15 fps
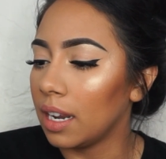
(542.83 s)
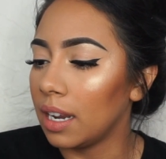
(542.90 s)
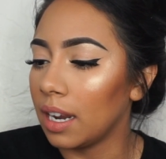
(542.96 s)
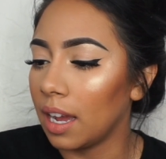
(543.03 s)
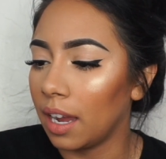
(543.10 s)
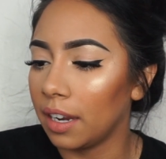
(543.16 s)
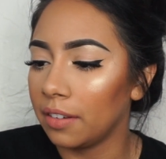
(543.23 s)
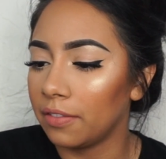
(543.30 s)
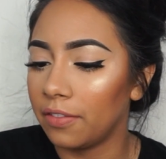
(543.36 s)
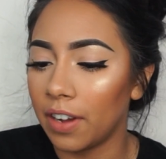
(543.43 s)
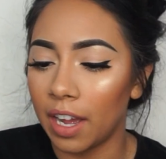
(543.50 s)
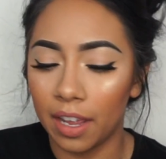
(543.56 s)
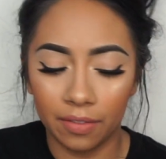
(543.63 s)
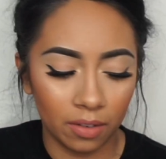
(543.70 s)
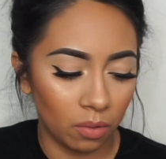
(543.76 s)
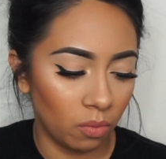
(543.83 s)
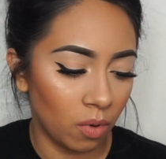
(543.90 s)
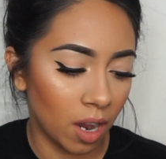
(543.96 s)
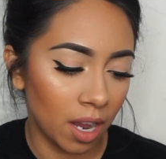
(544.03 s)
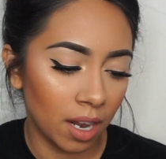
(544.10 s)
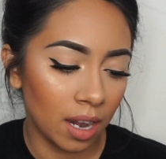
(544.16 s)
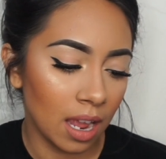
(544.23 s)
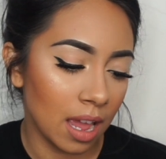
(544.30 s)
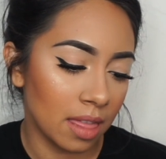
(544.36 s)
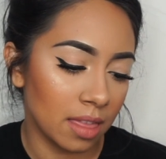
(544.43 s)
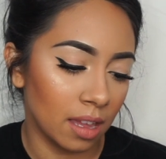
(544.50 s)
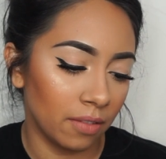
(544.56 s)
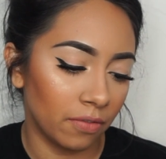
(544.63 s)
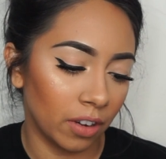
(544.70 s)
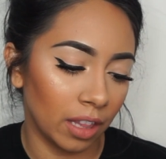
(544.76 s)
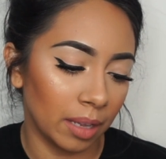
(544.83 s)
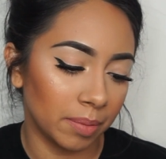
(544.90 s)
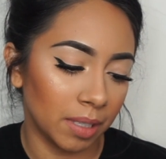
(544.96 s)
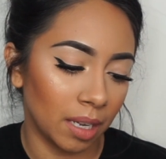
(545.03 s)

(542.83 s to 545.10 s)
951, and then for lips,